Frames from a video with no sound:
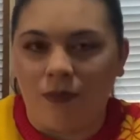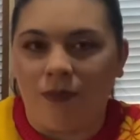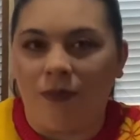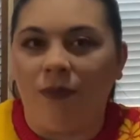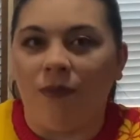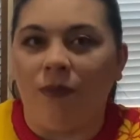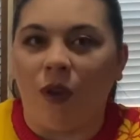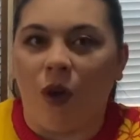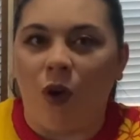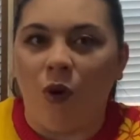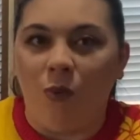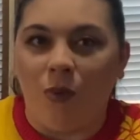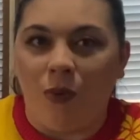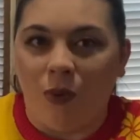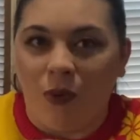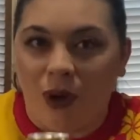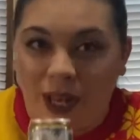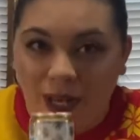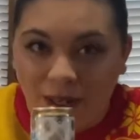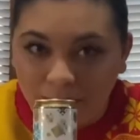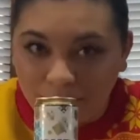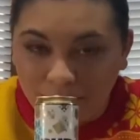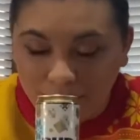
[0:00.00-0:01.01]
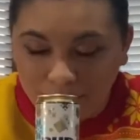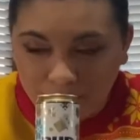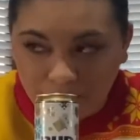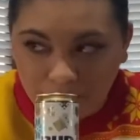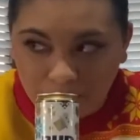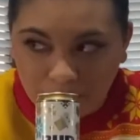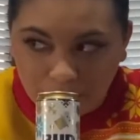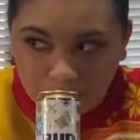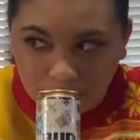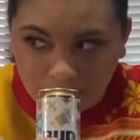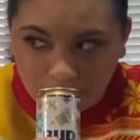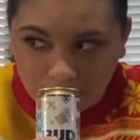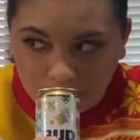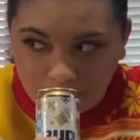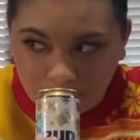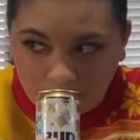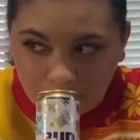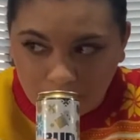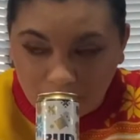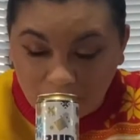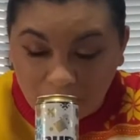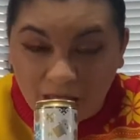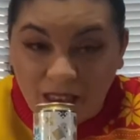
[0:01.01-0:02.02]
Oh boy.
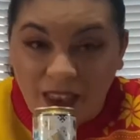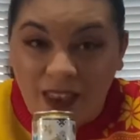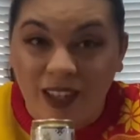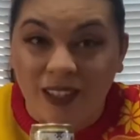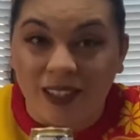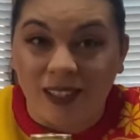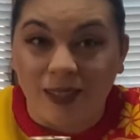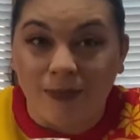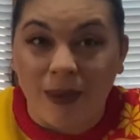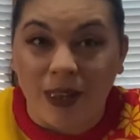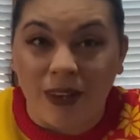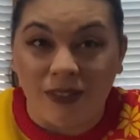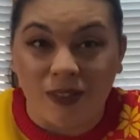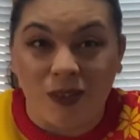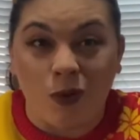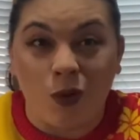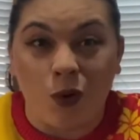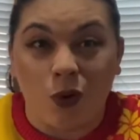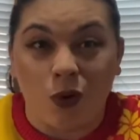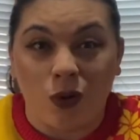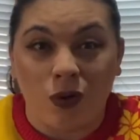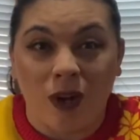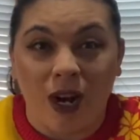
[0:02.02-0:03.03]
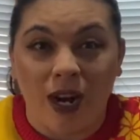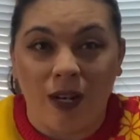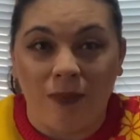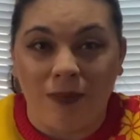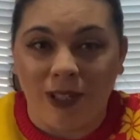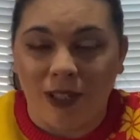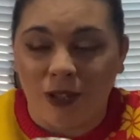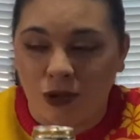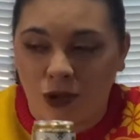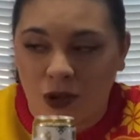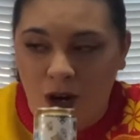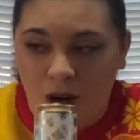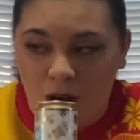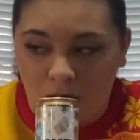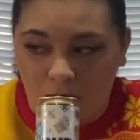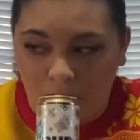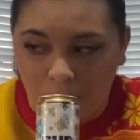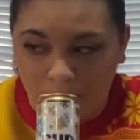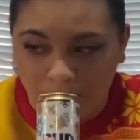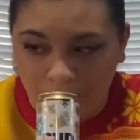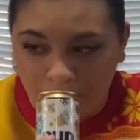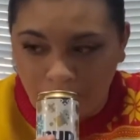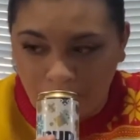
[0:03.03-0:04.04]
This smells incredibly
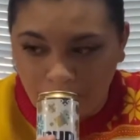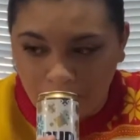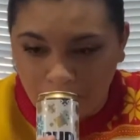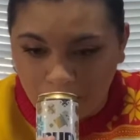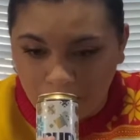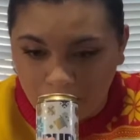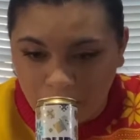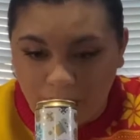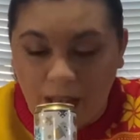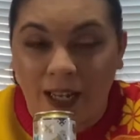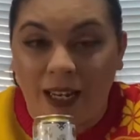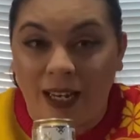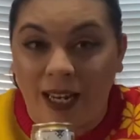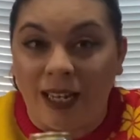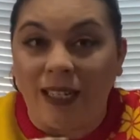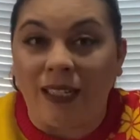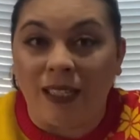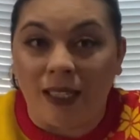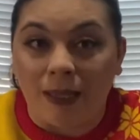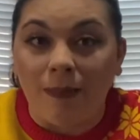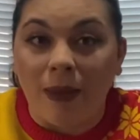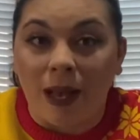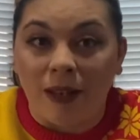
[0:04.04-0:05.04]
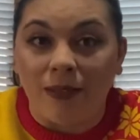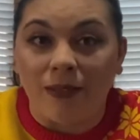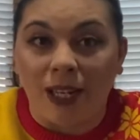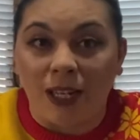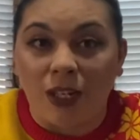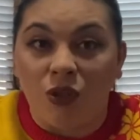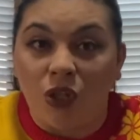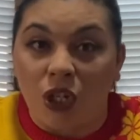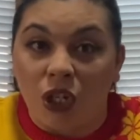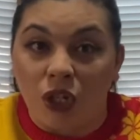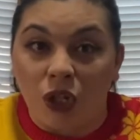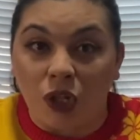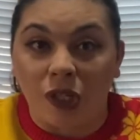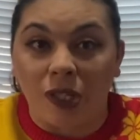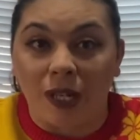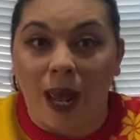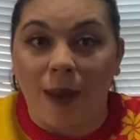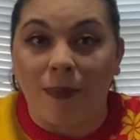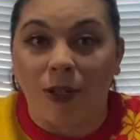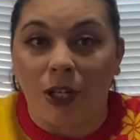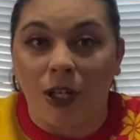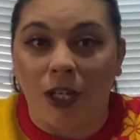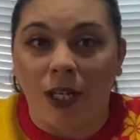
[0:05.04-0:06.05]
strong. Like, it smells like ginger
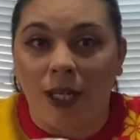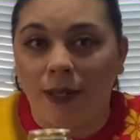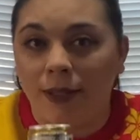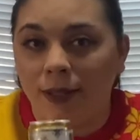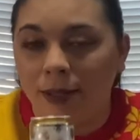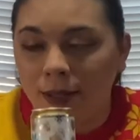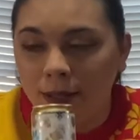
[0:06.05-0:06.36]
snap cookies.